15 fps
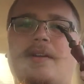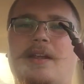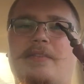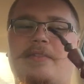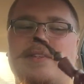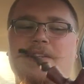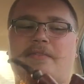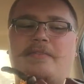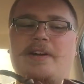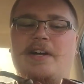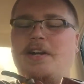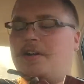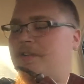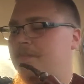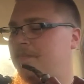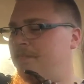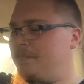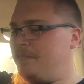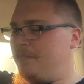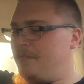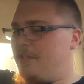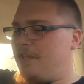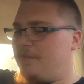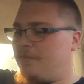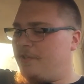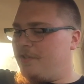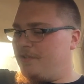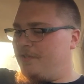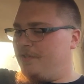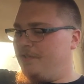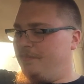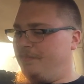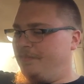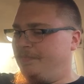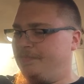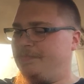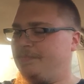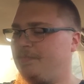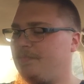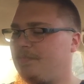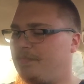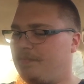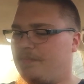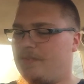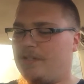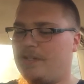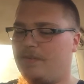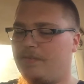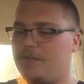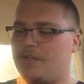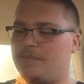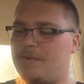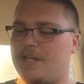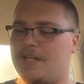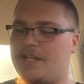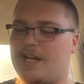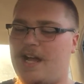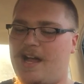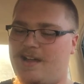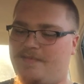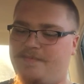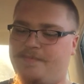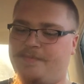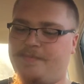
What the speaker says: If it's a fire, it works. If you can make it hot